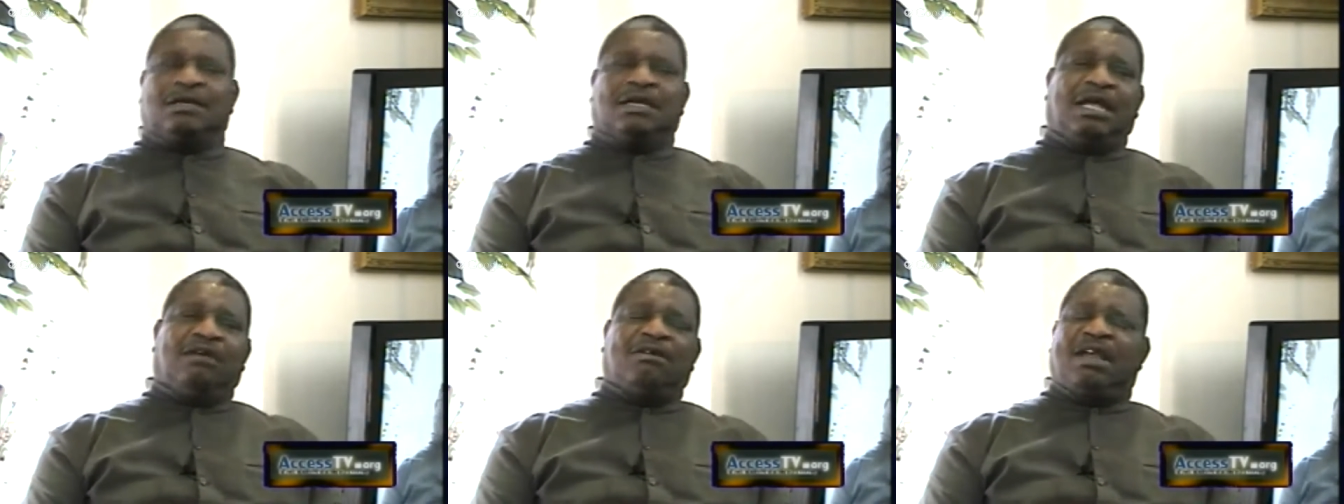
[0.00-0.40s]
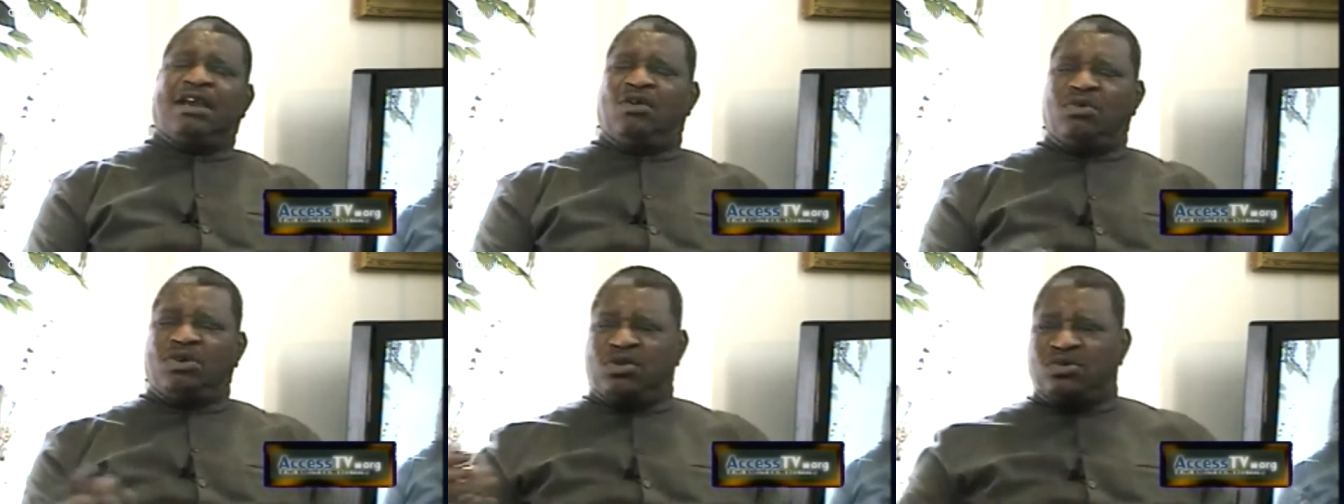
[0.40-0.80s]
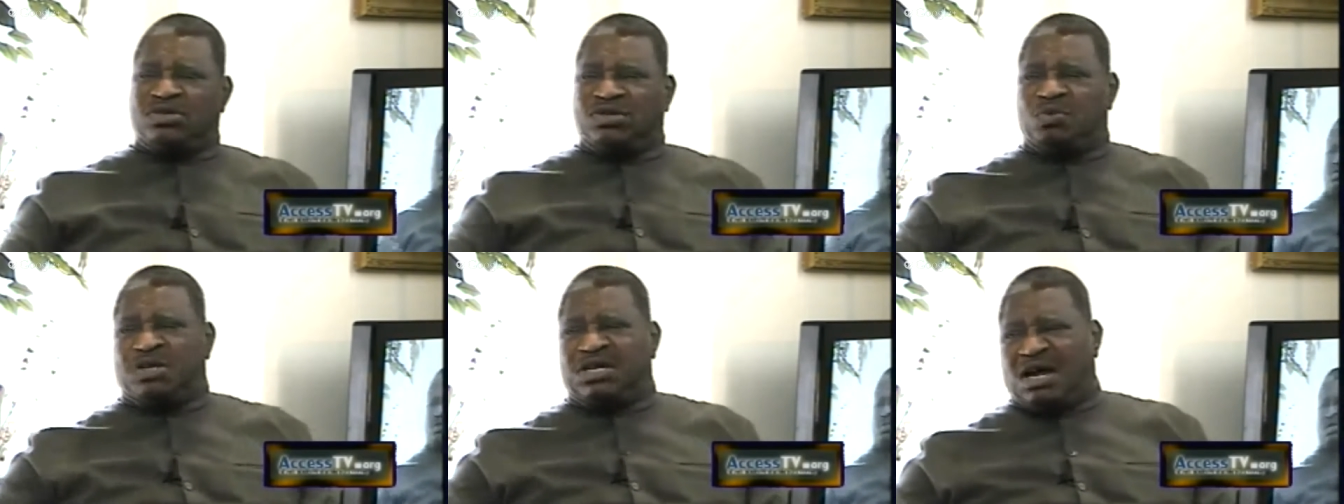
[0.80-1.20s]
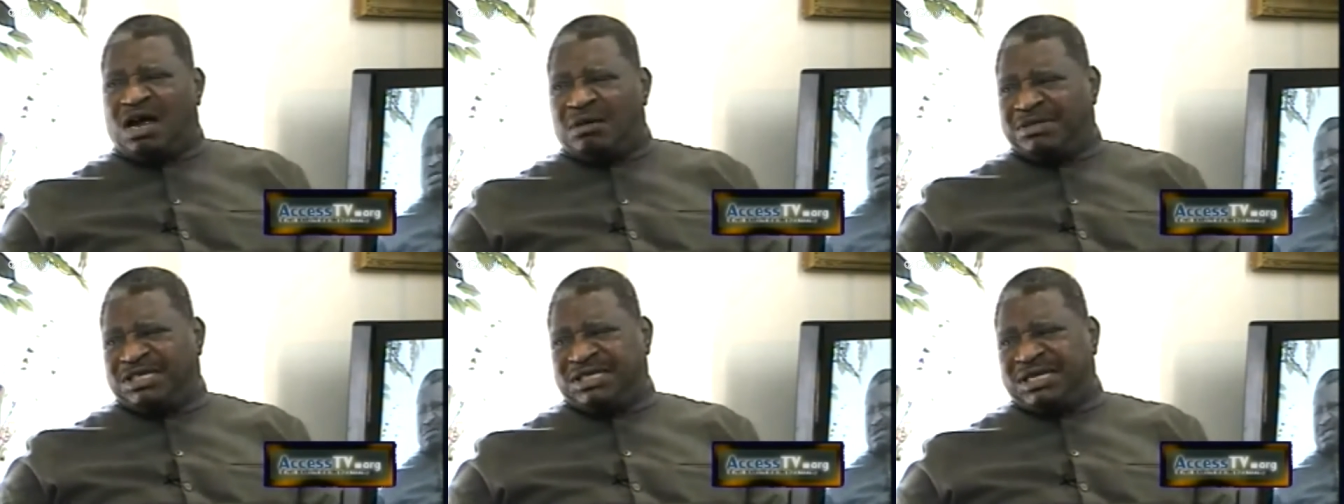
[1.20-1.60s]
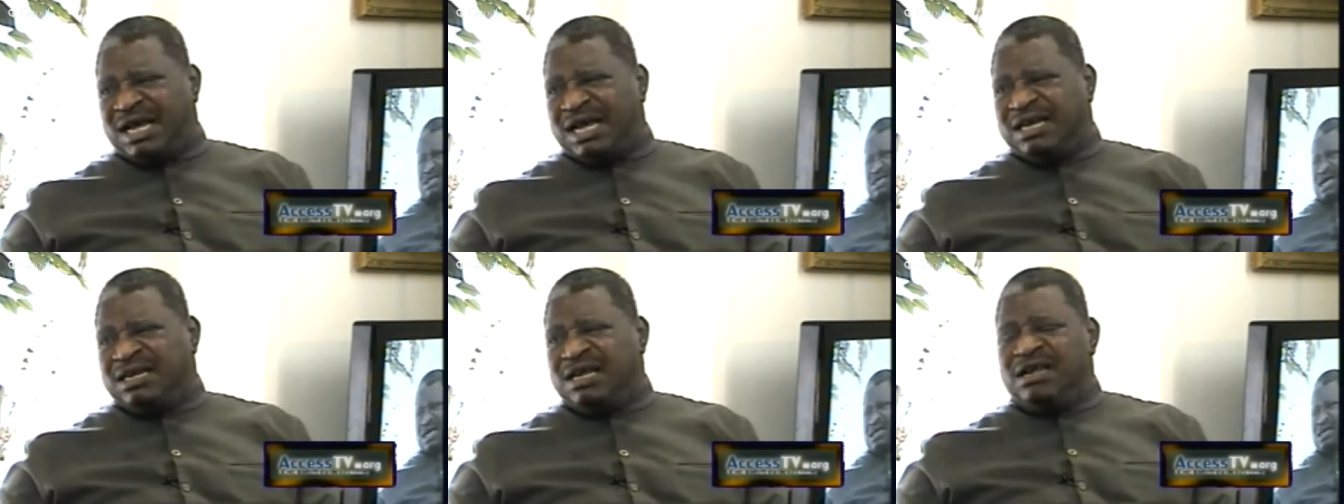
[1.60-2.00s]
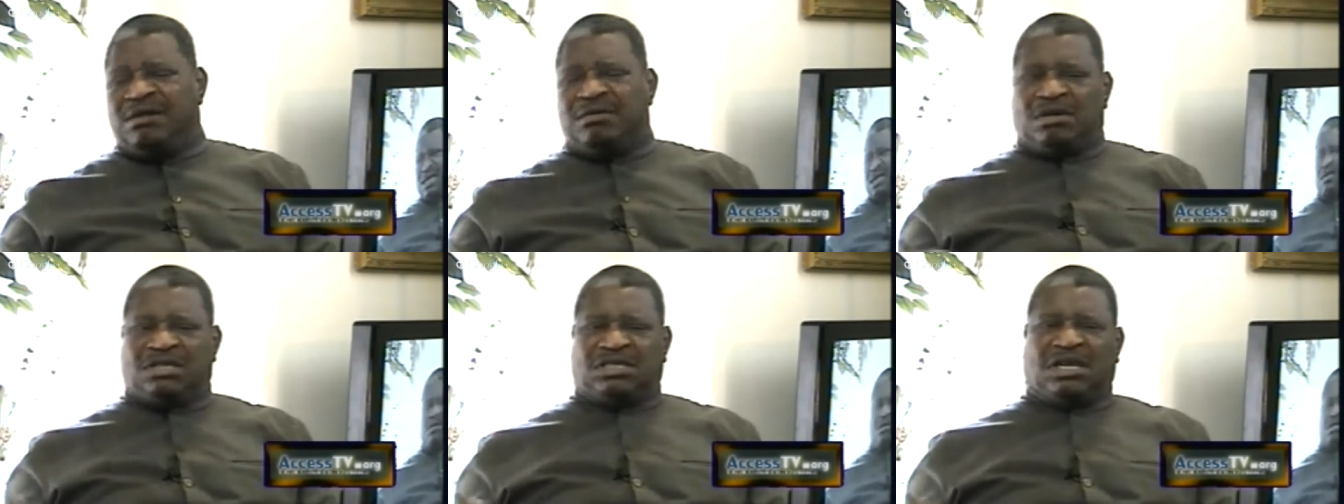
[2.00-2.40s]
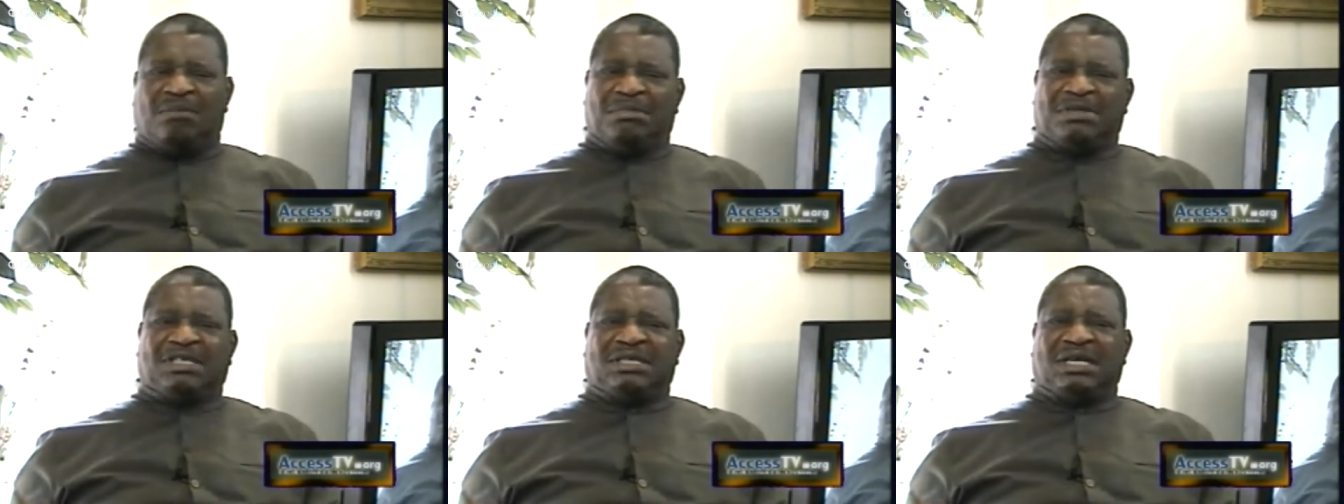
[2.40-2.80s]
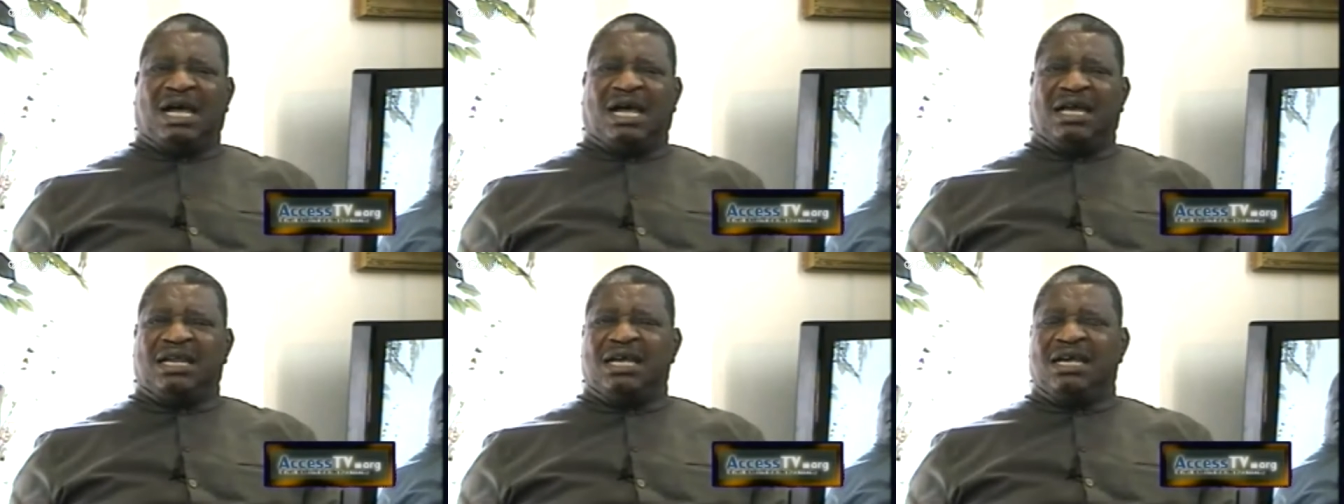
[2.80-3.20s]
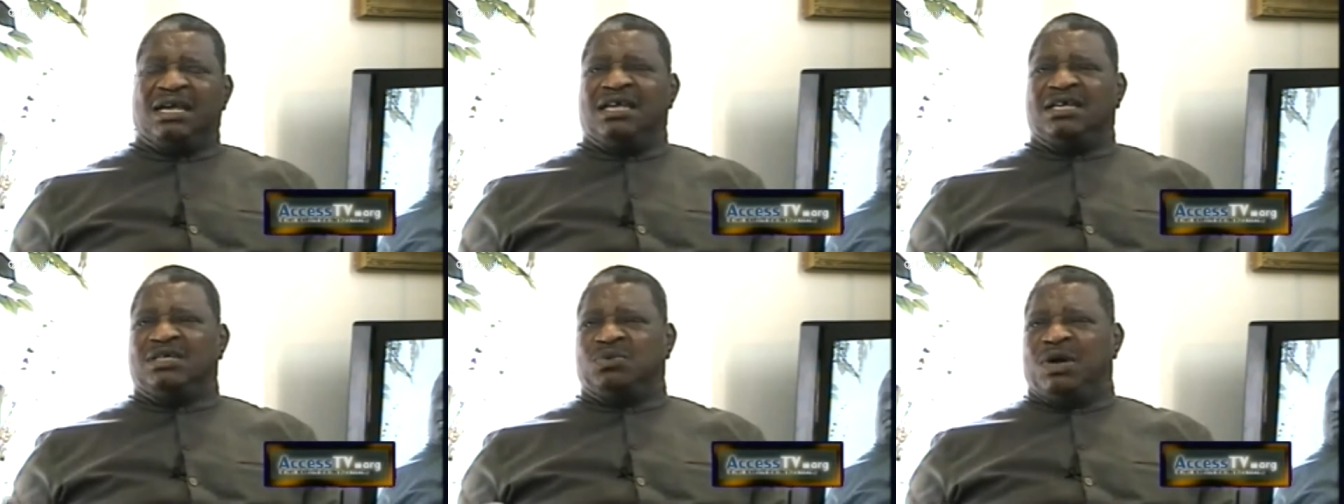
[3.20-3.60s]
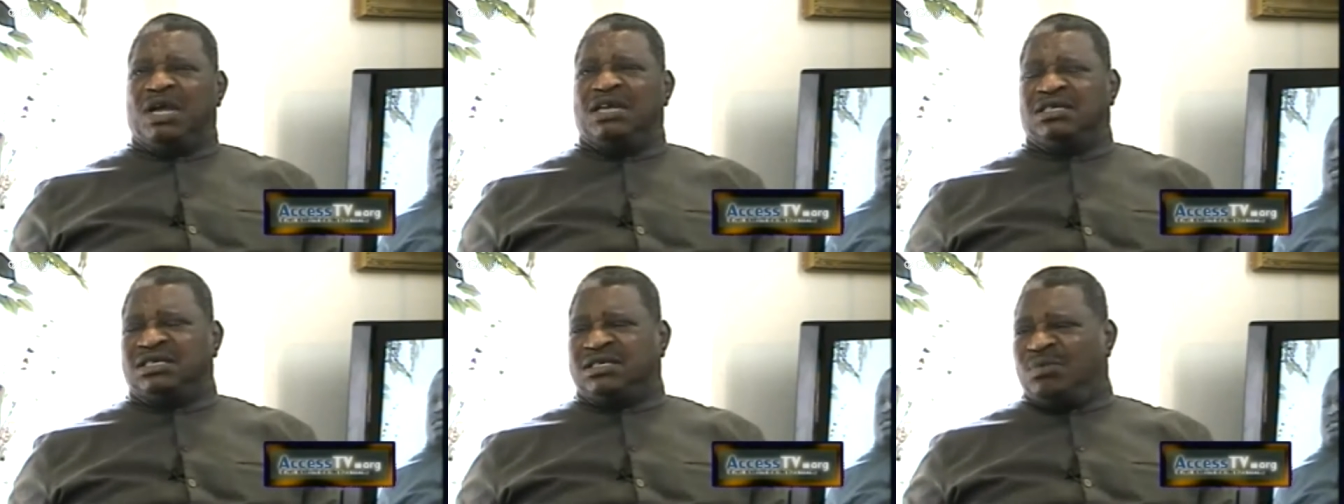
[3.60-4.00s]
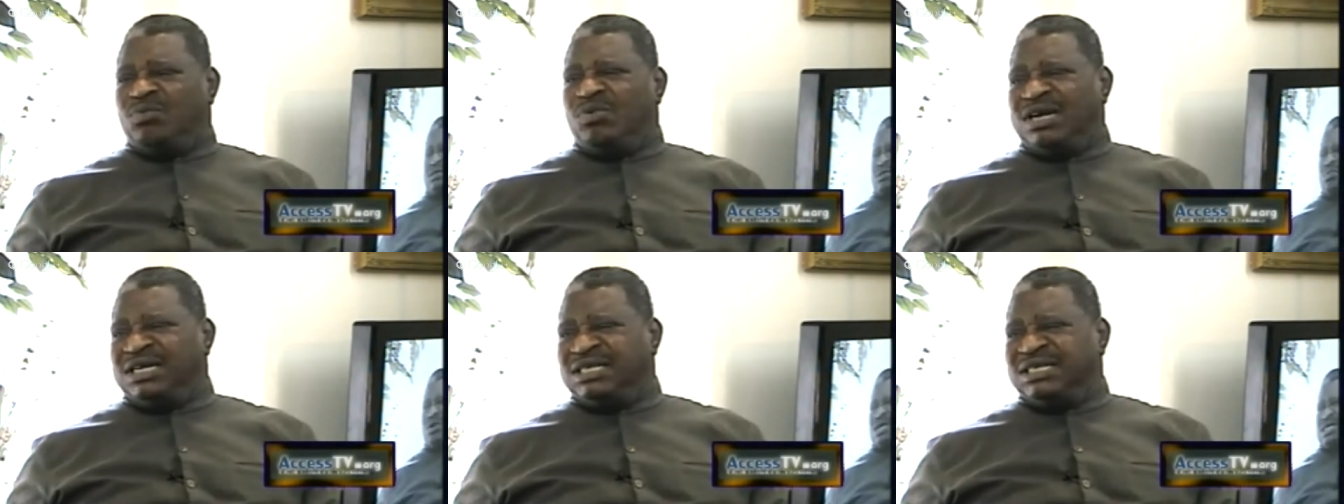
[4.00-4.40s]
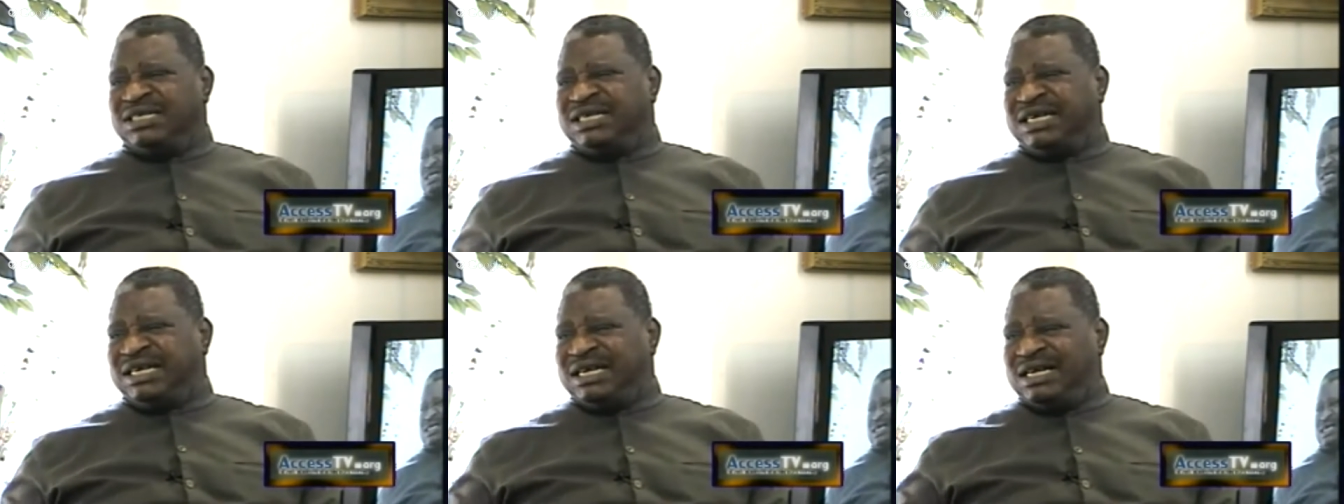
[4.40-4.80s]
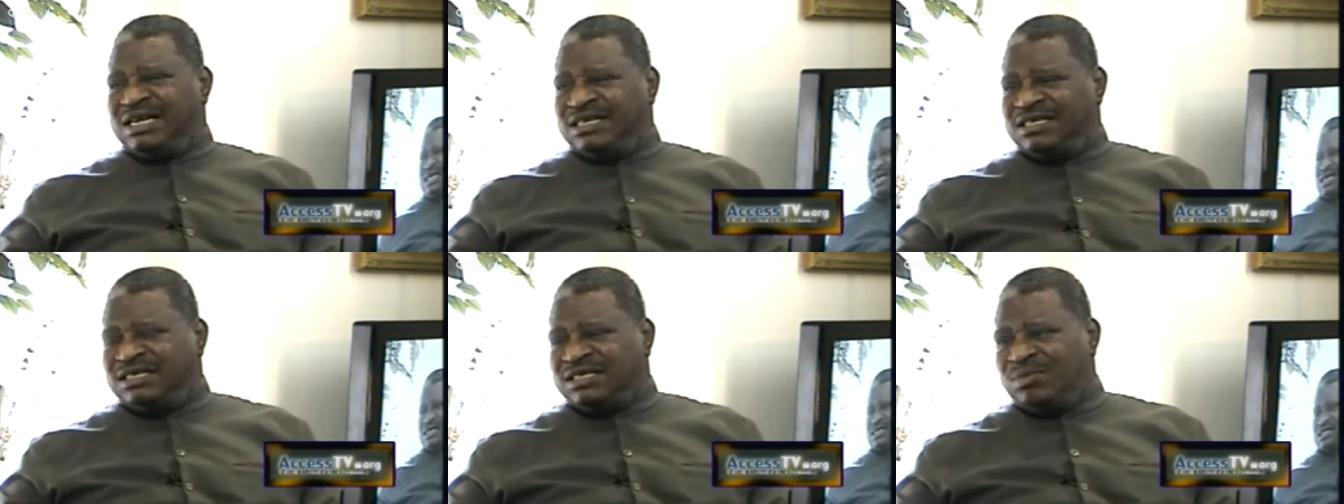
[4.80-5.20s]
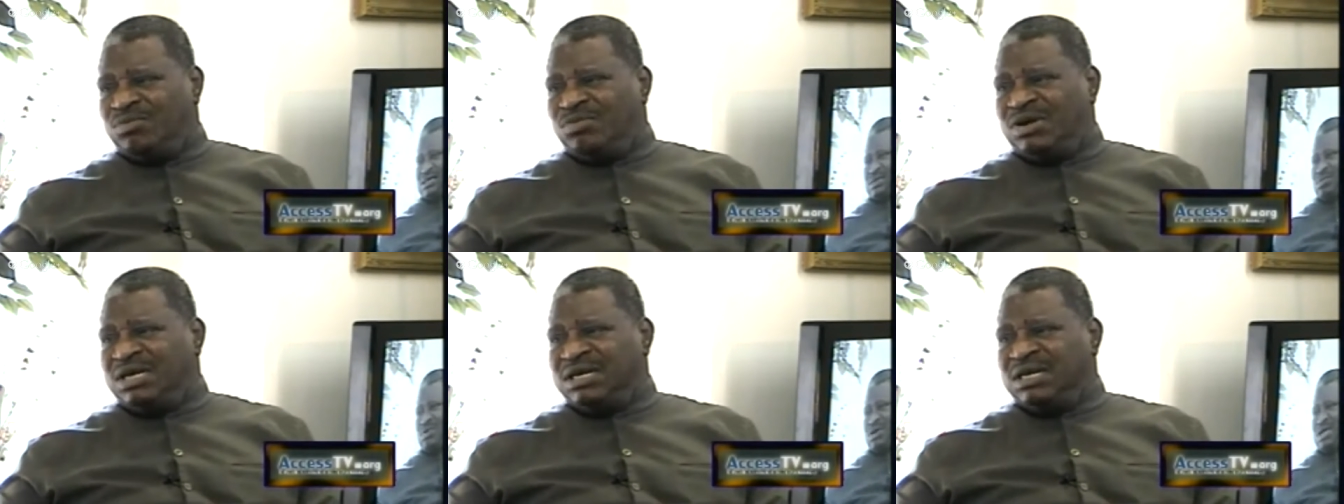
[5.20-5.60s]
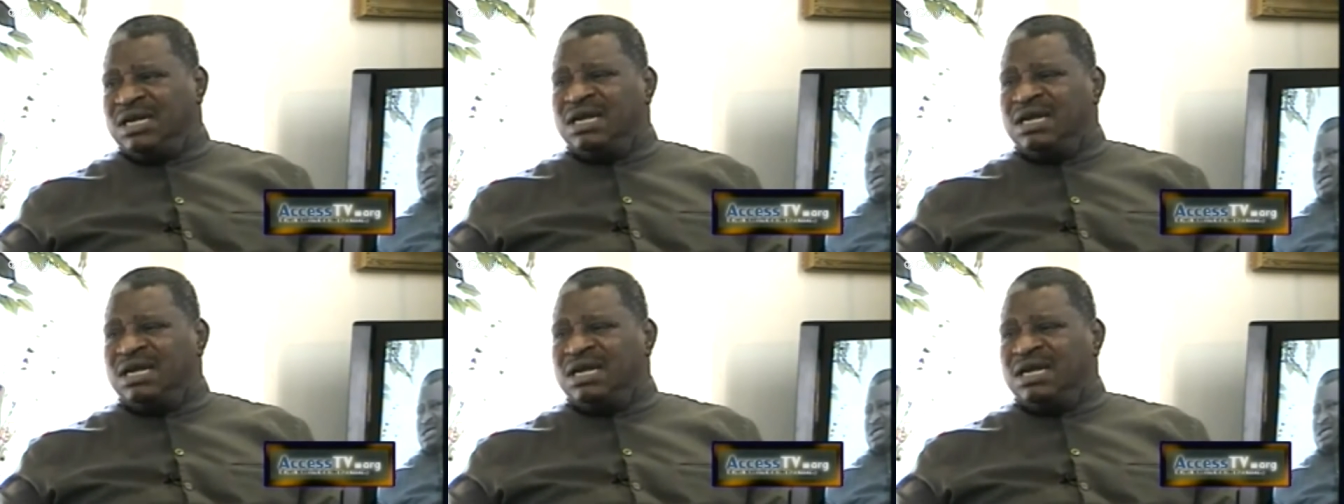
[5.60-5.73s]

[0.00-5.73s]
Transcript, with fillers: area, I don't use the word homicide because homicide is when someone is killing someone.